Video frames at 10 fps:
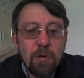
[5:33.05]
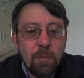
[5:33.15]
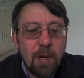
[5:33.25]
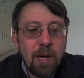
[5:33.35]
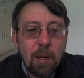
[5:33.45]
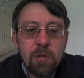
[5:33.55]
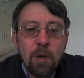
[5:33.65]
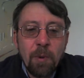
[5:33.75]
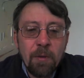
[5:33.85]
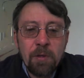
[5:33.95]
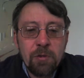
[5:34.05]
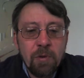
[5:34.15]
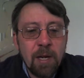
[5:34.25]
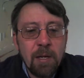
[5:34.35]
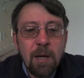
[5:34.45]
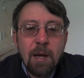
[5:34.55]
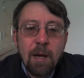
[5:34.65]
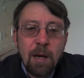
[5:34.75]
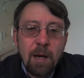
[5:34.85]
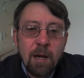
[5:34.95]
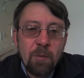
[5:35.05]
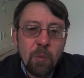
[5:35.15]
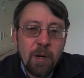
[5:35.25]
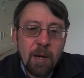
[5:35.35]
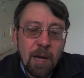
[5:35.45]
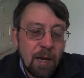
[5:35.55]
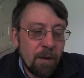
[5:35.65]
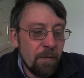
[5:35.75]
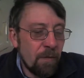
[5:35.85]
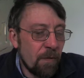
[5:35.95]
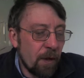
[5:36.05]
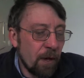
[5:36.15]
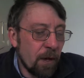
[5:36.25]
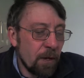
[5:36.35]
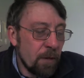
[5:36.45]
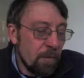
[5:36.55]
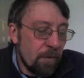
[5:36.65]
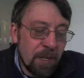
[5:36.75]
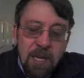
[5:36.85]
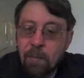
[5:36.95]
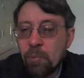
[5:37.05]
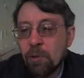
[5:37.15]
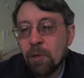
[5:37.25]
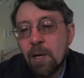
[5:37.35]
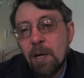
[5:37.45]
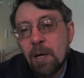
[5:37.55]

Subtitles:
and we have, for example, learned how to use Google Docs.